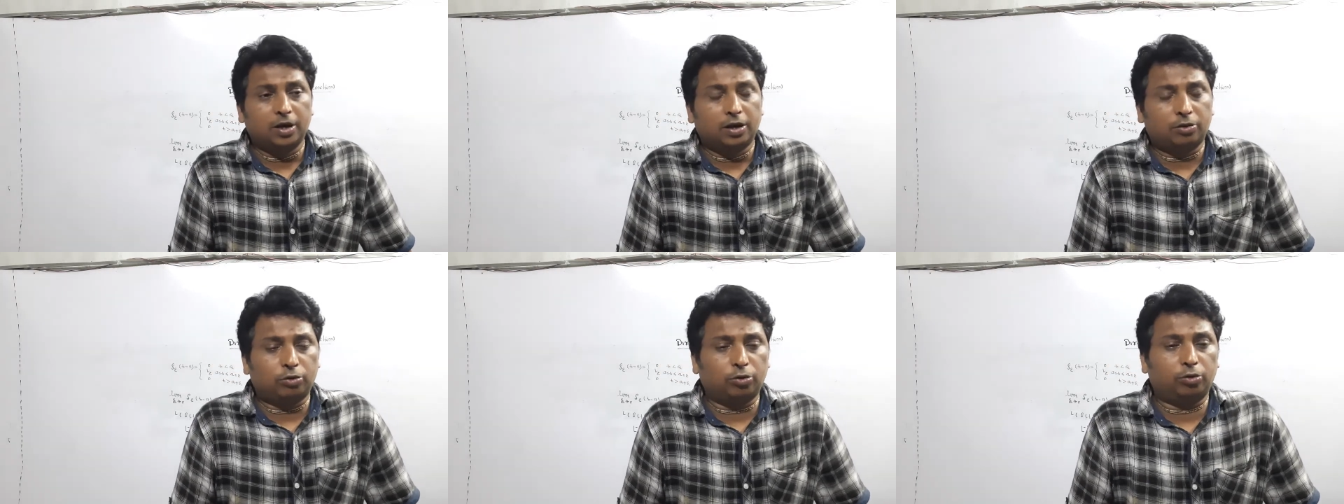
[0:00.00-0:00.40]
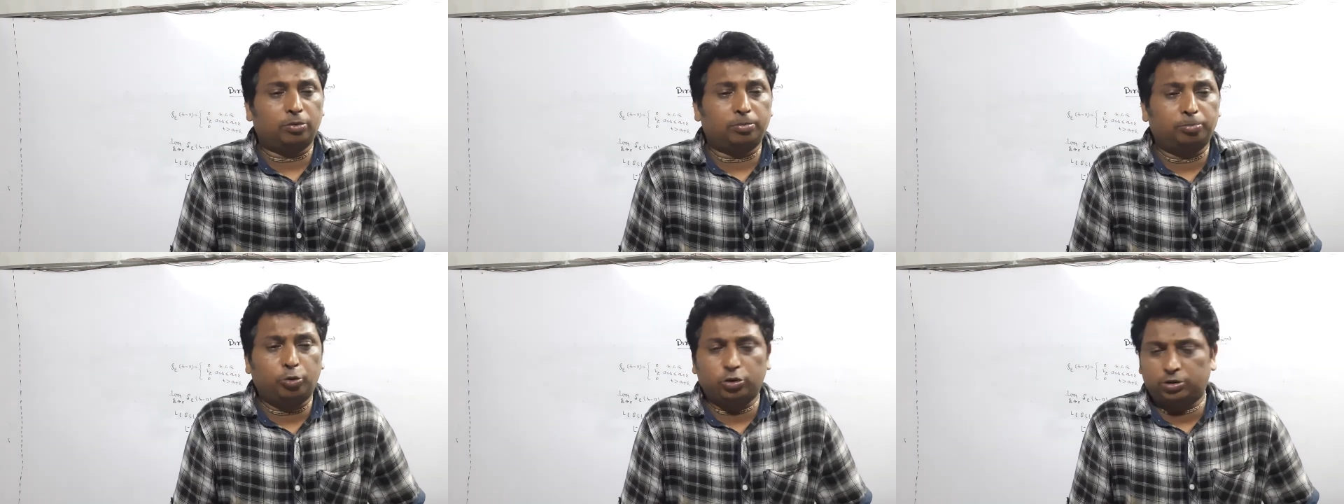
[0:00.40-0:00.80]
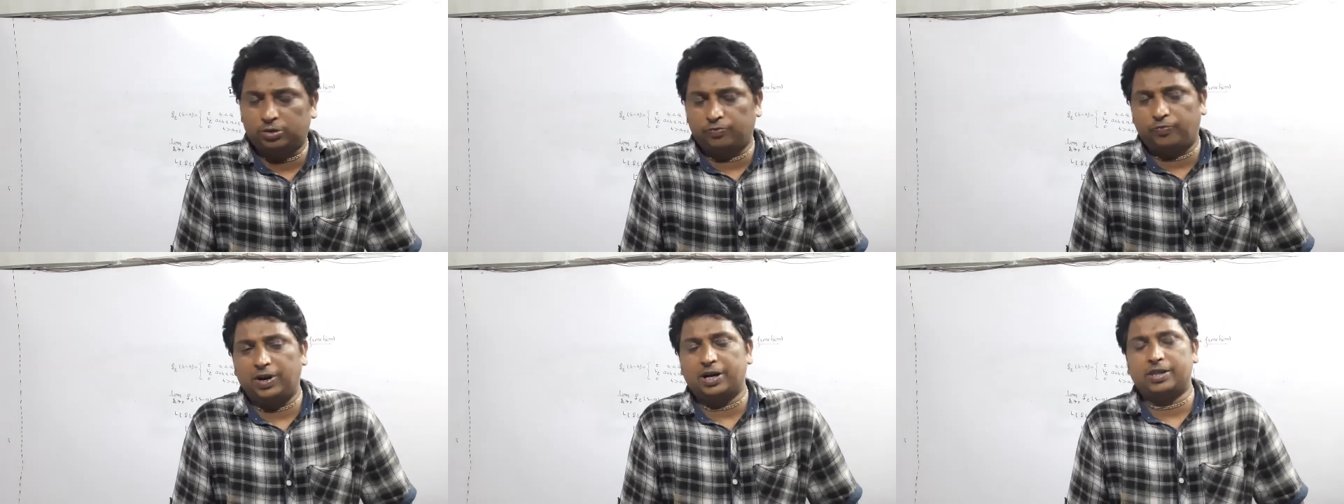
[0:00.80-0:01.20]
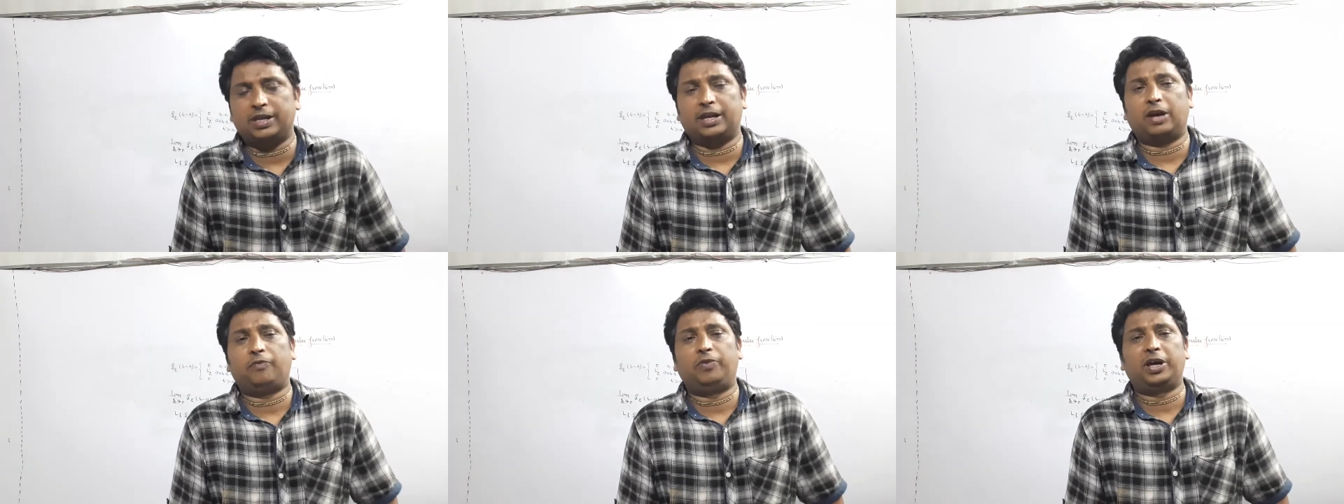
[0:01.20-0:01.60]
So both functions
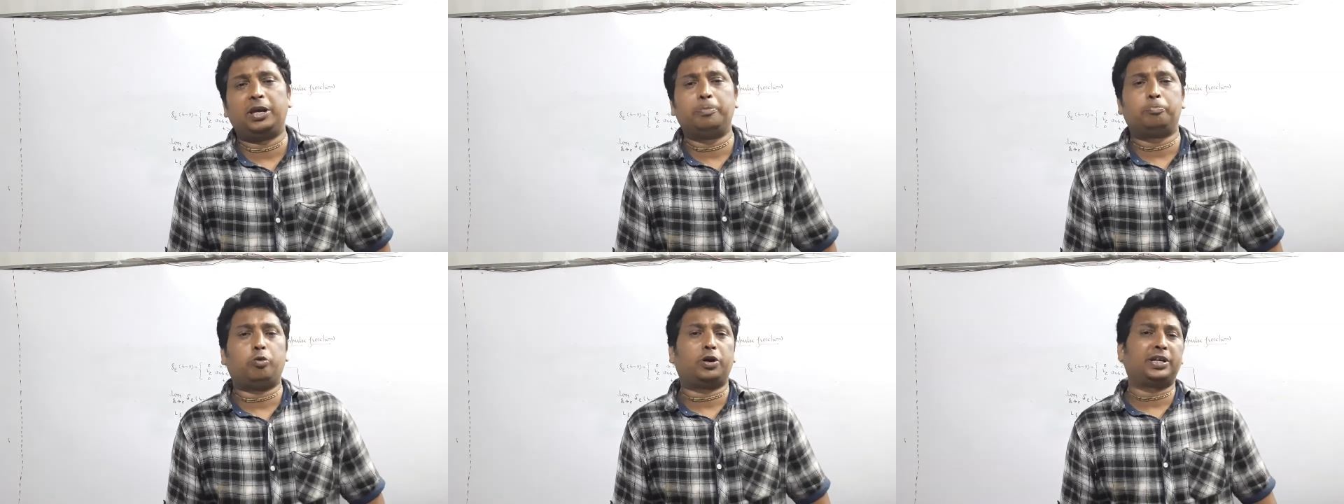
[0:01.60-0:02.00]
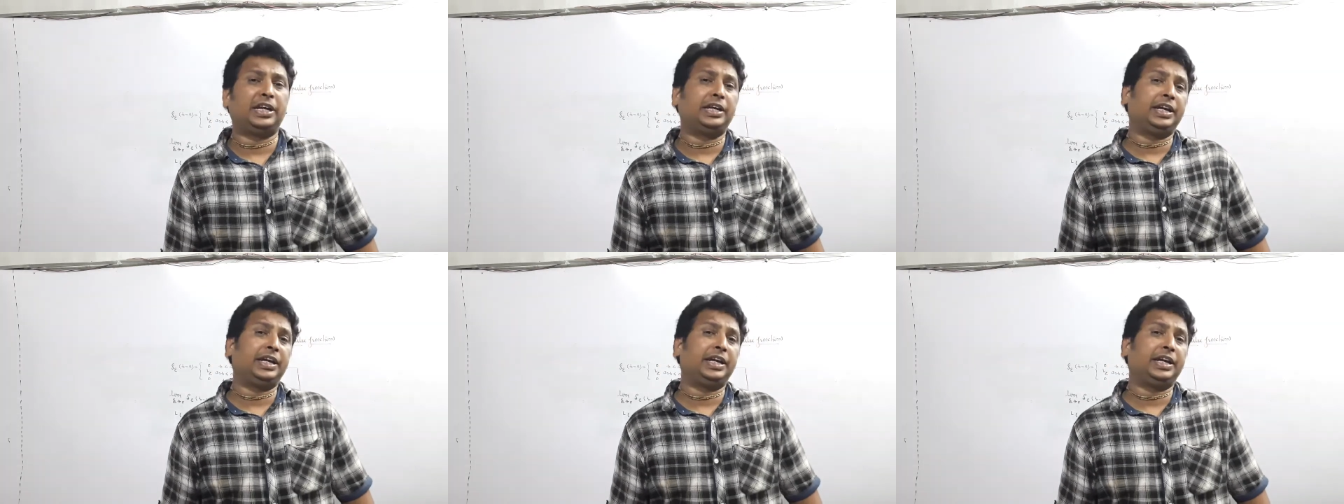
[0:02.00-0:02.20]
are very important.